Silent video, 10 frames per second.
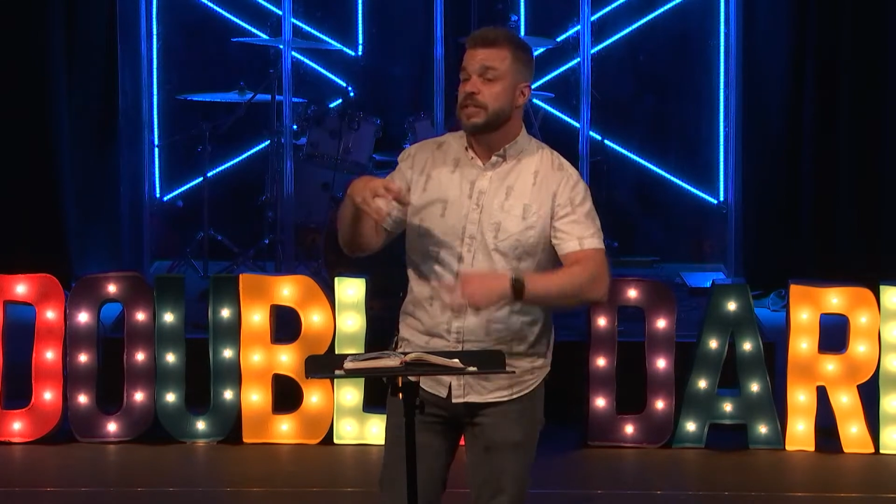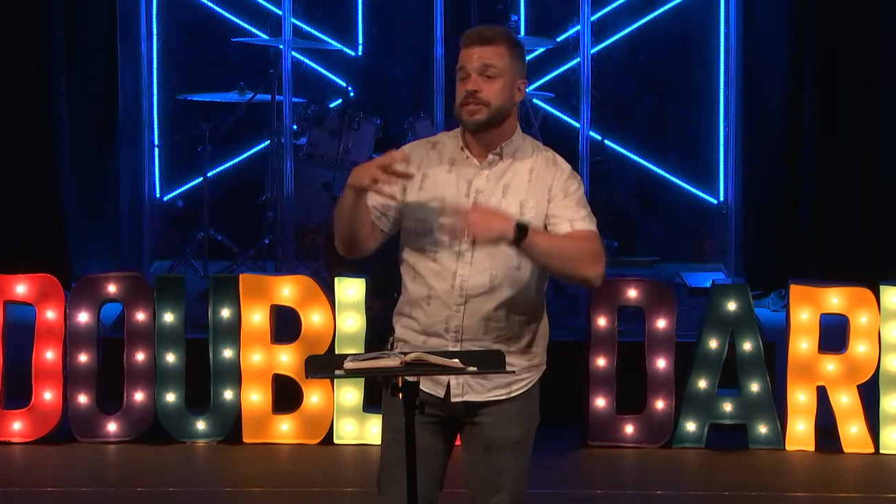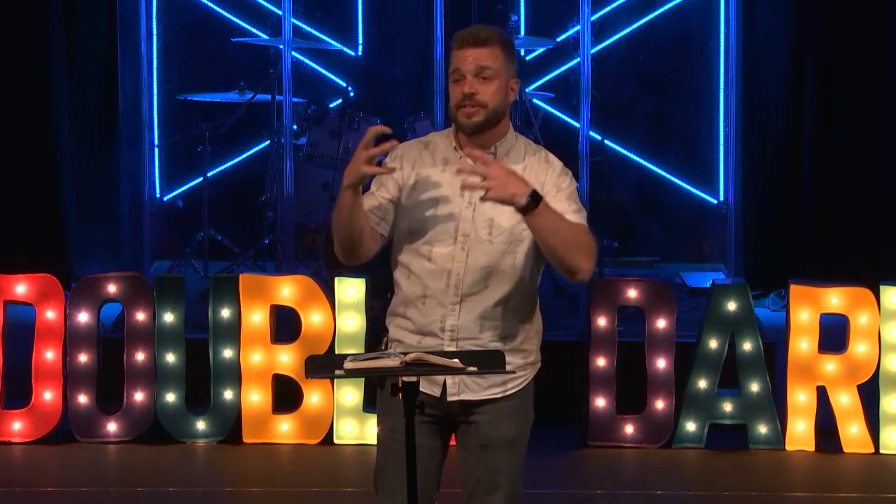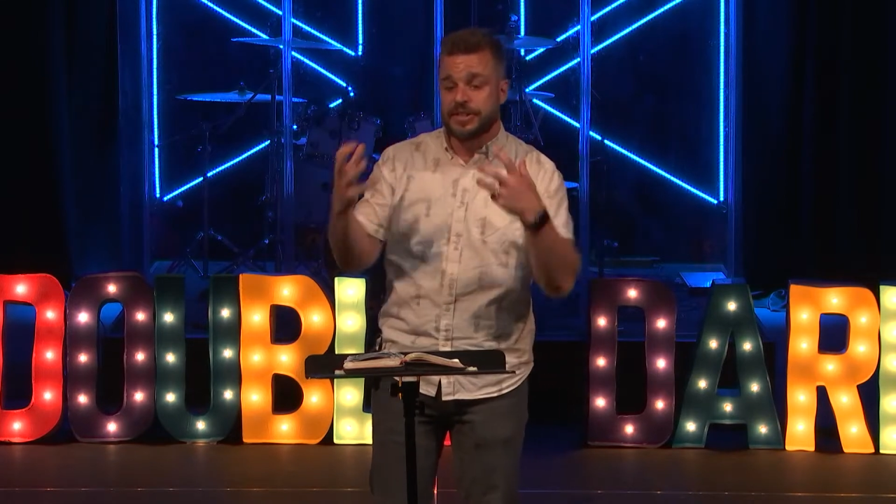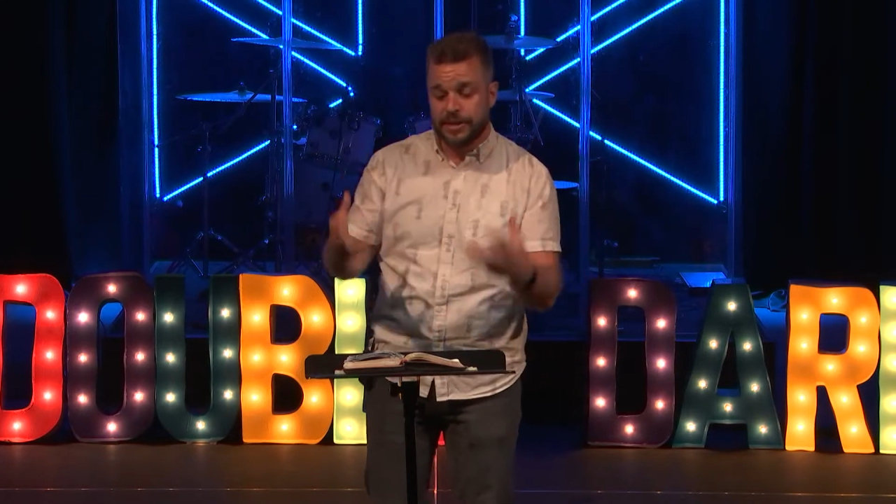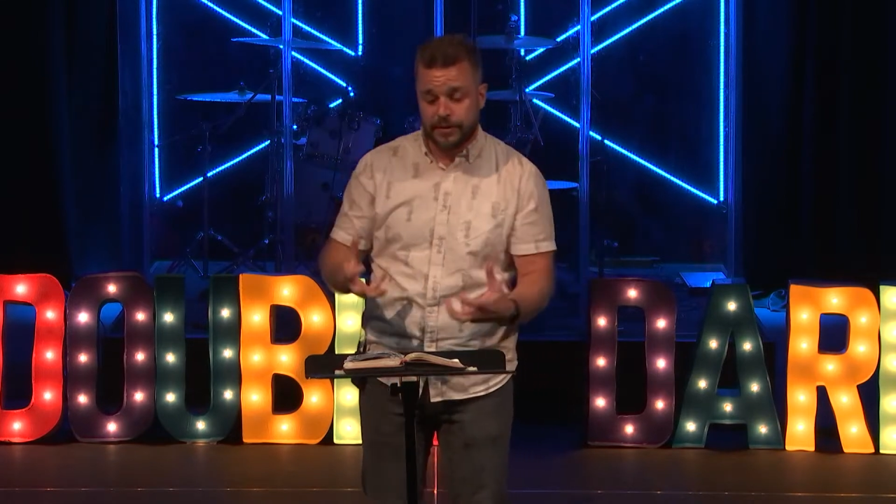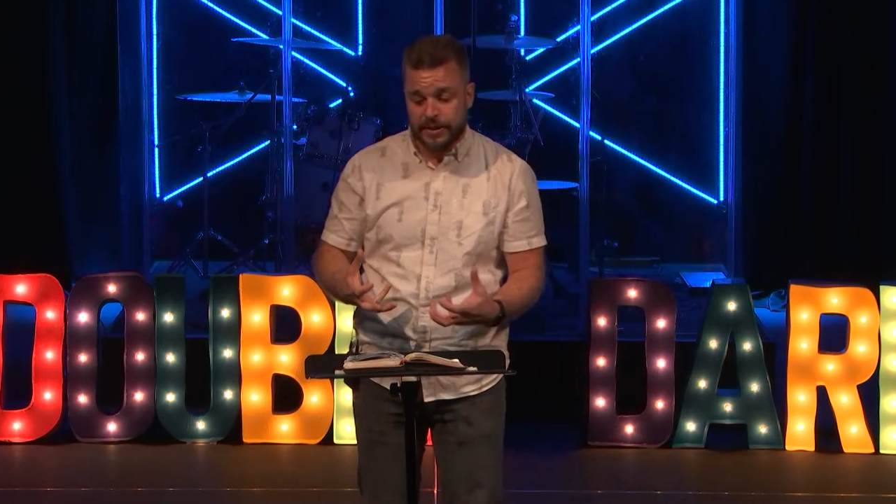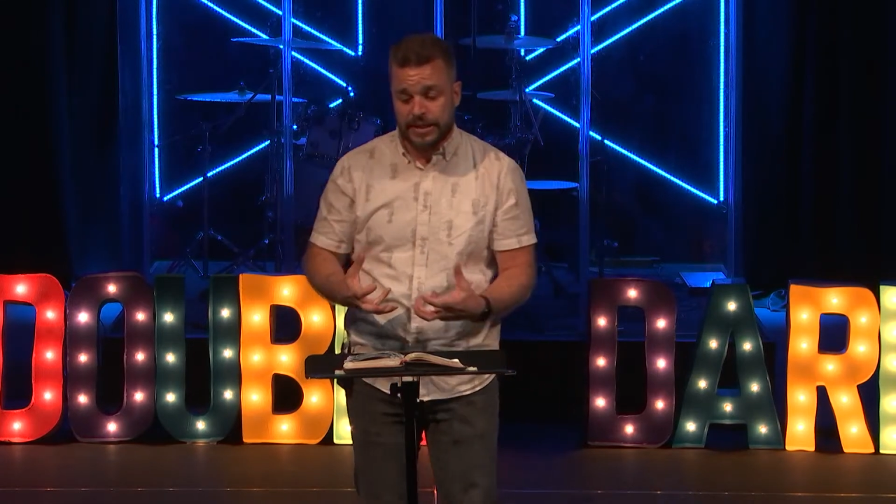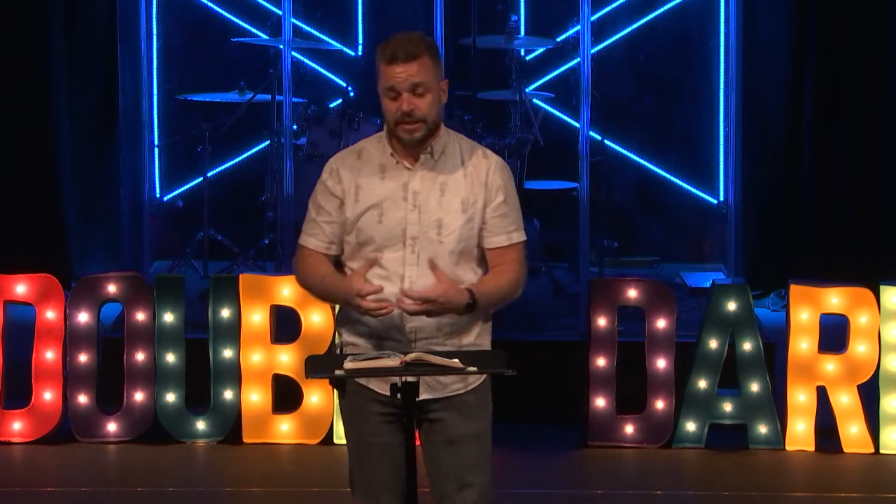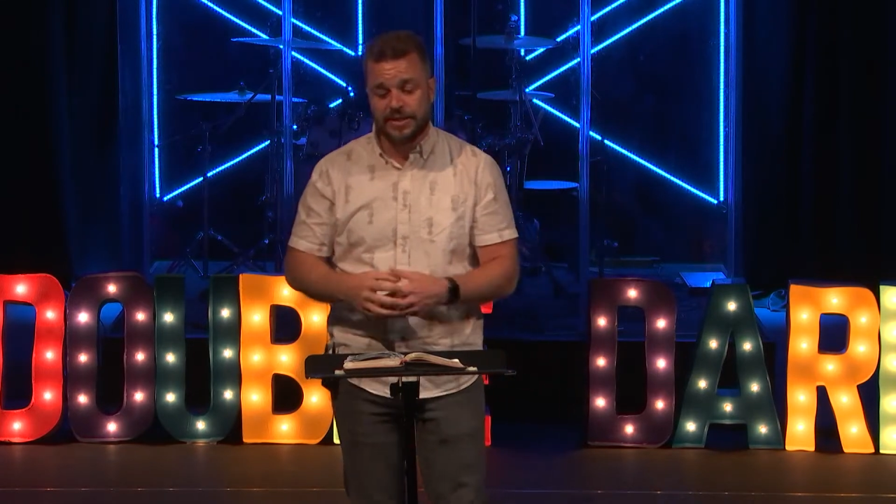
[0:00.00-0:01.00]

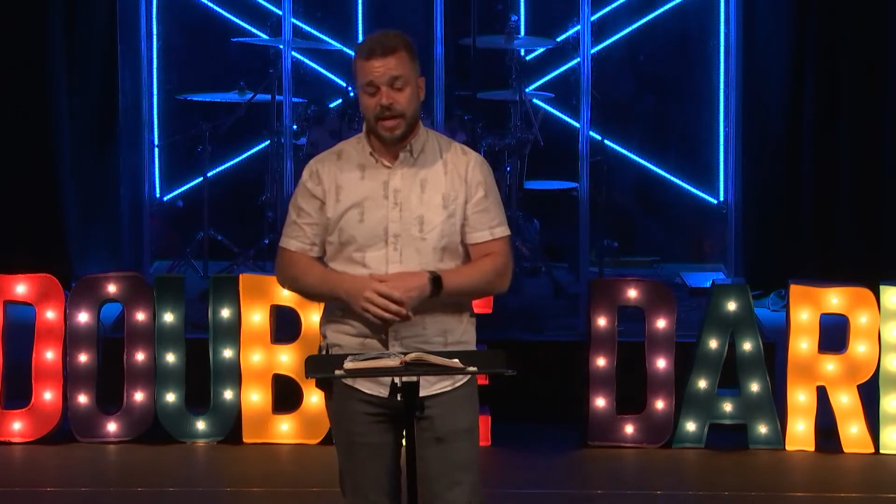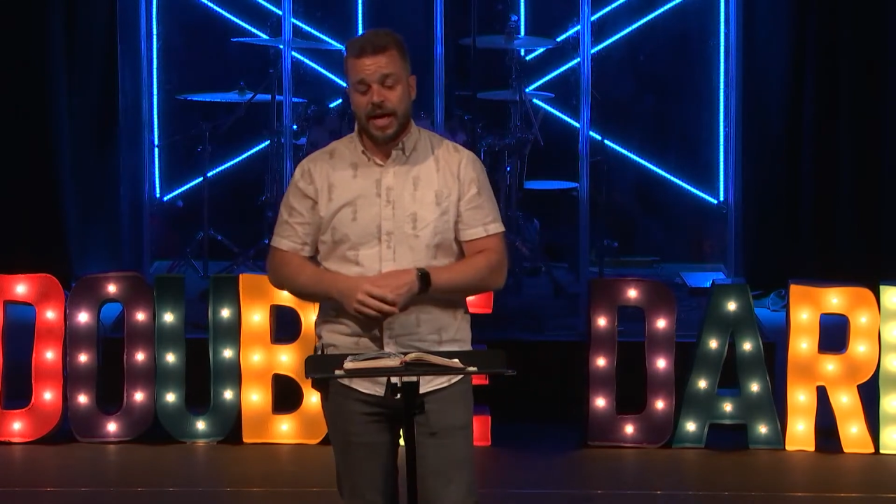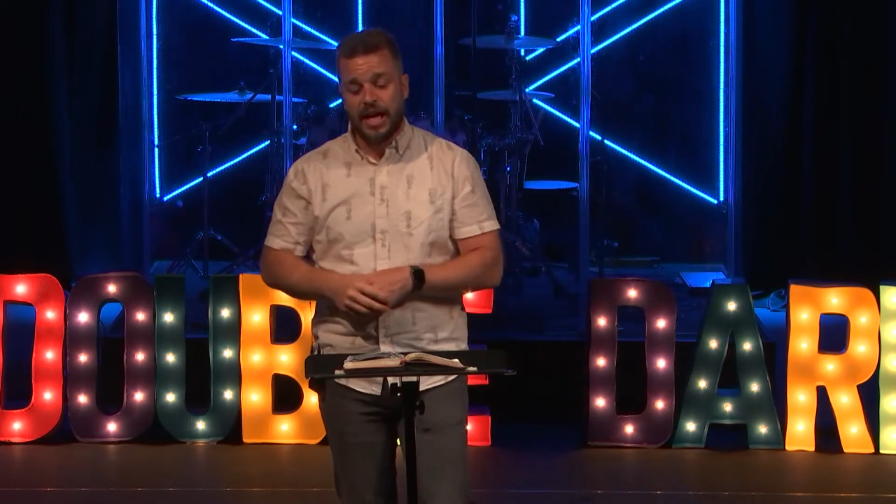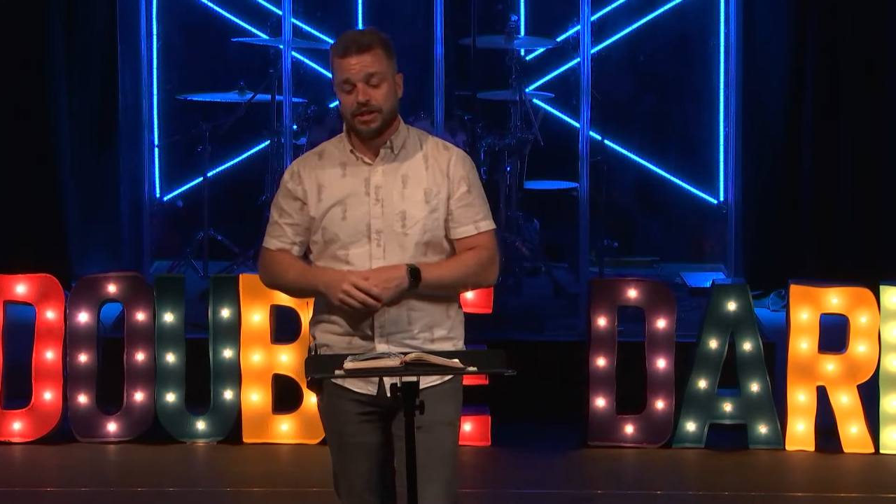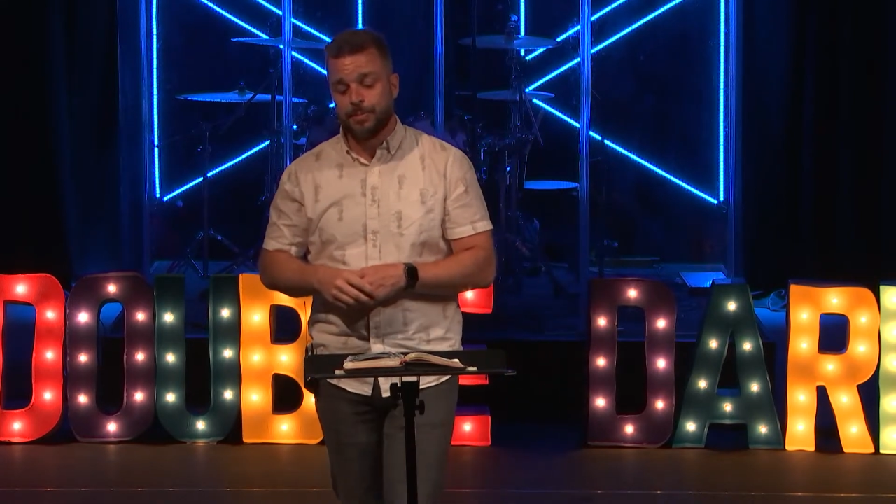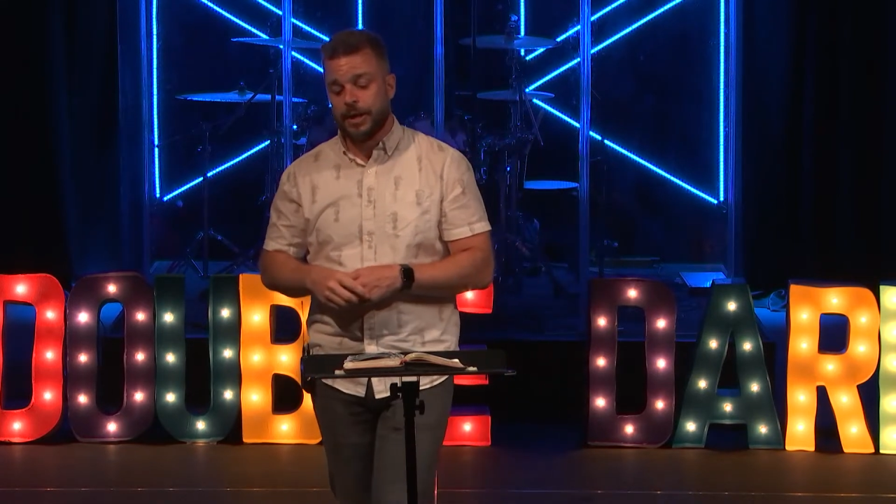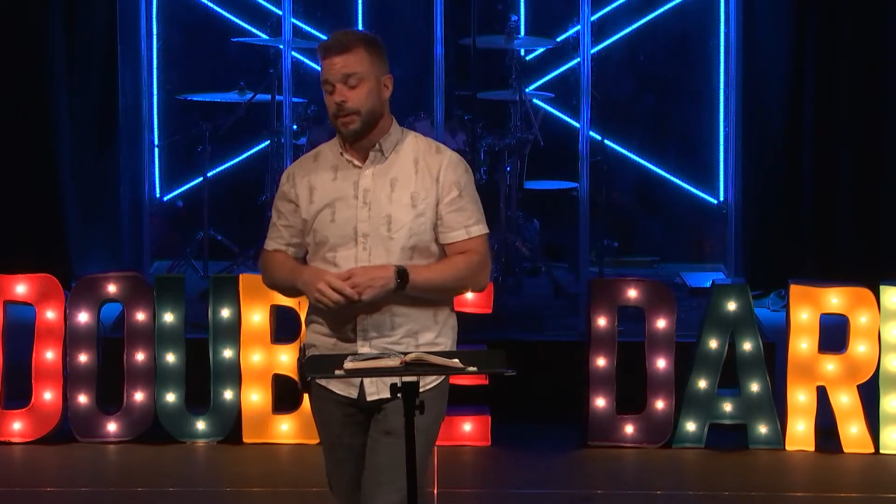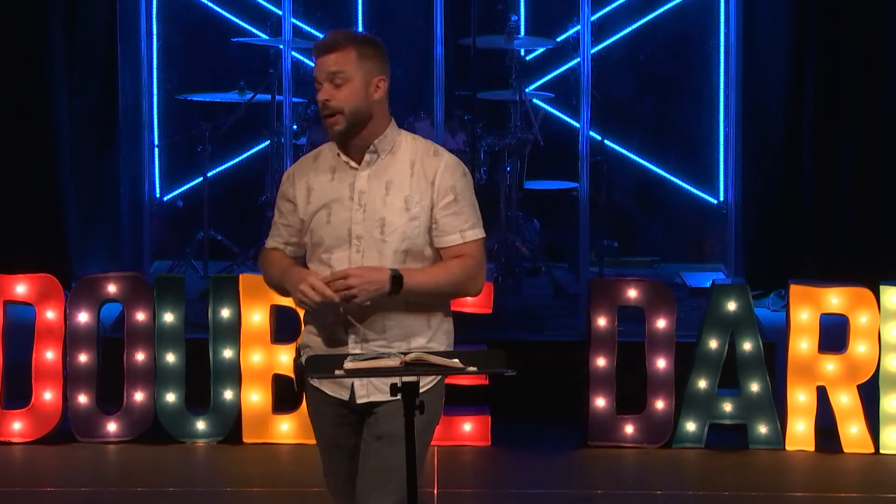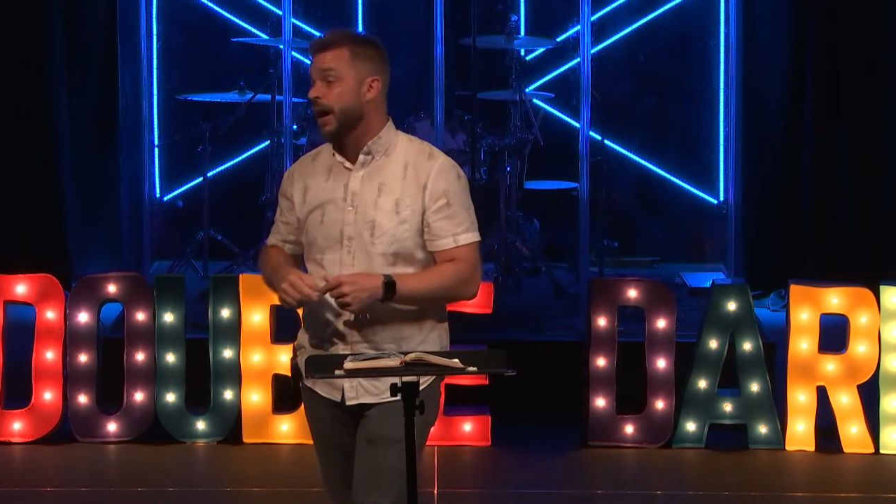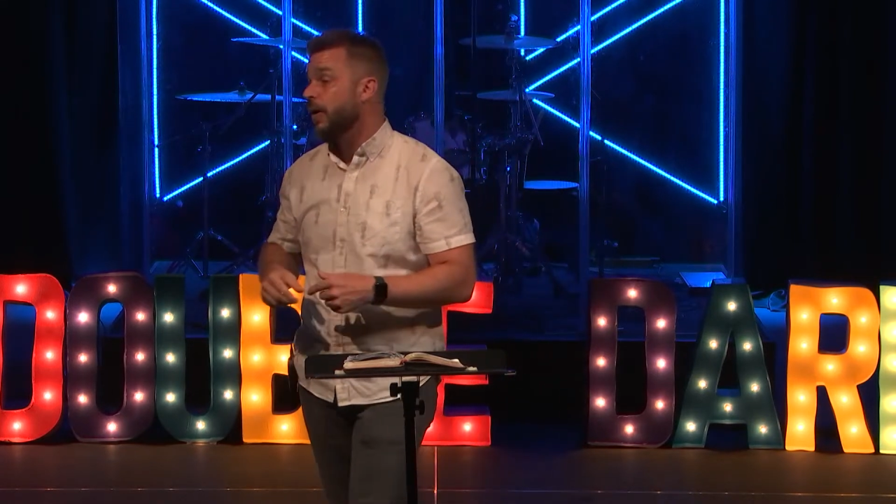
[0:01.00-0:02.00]
series has been
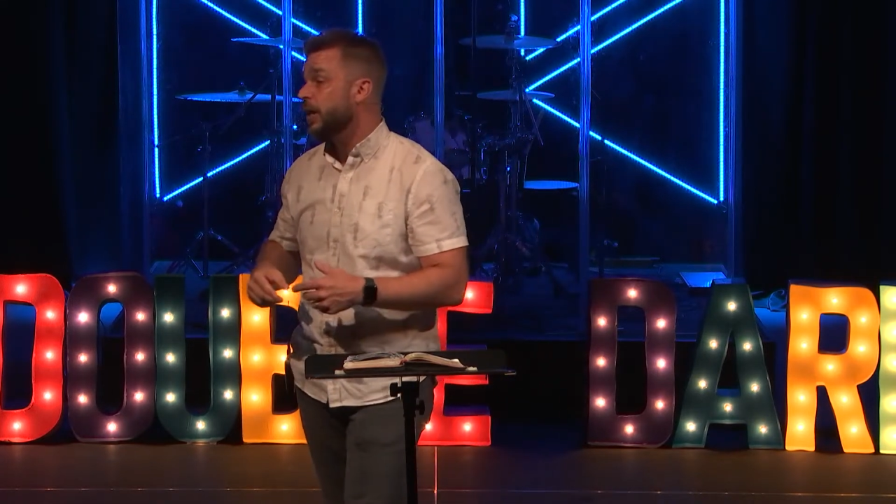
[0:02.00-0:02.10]
about.